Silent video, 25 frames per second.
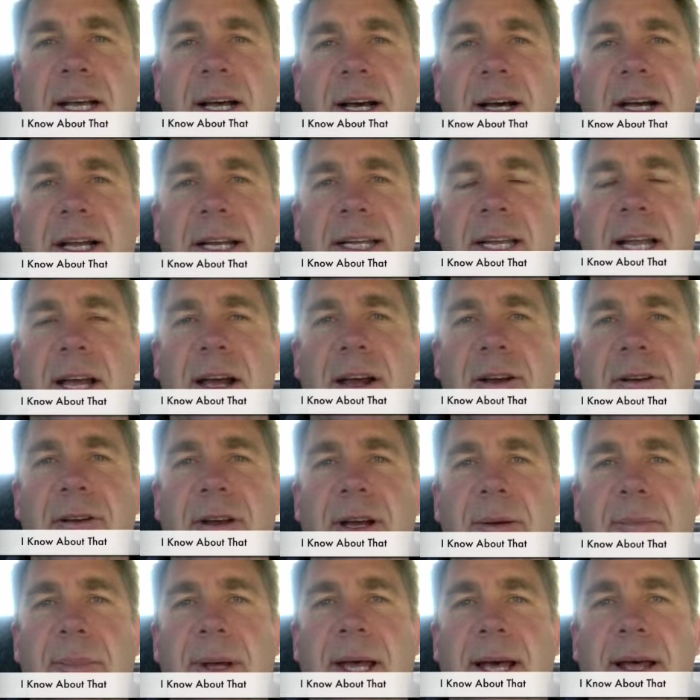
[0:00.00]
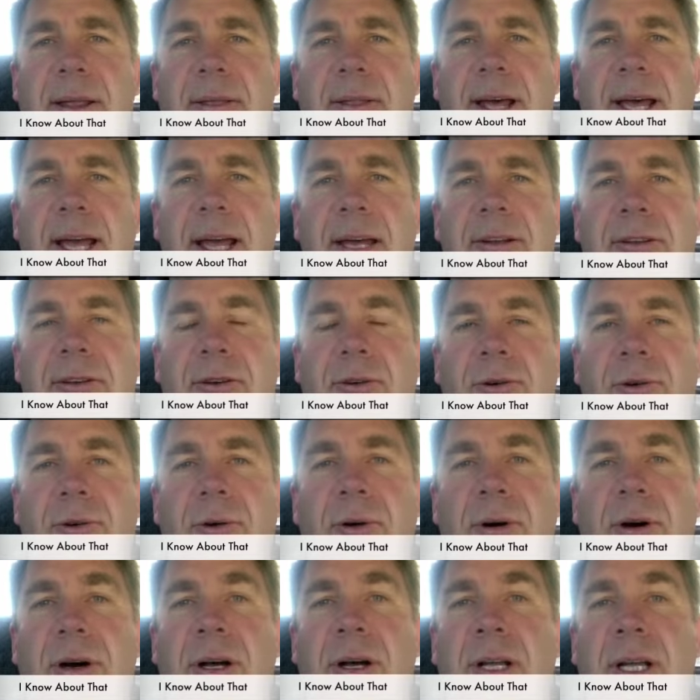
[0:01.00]
I know about that,
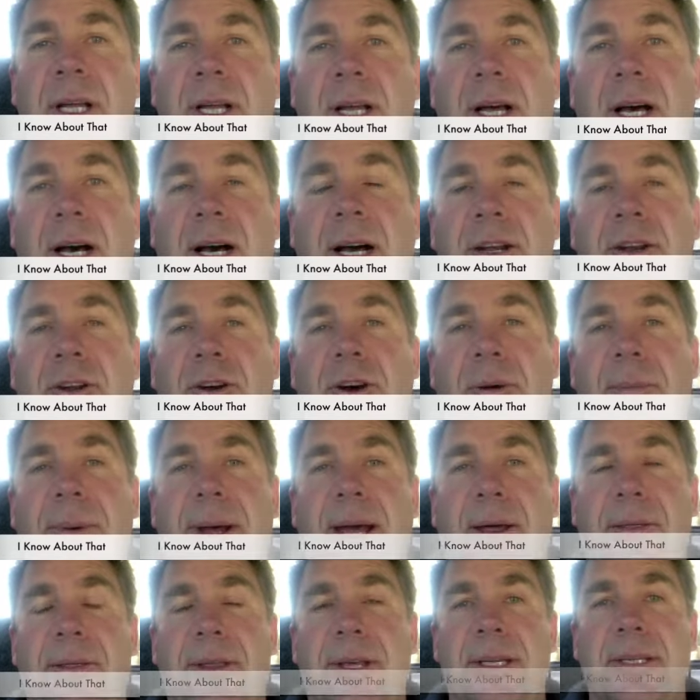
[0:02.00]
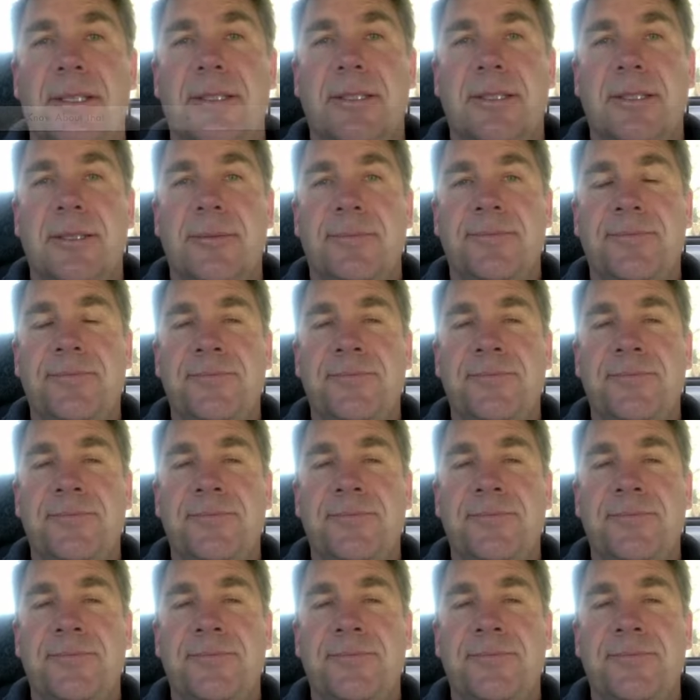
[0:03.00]
or I know about this.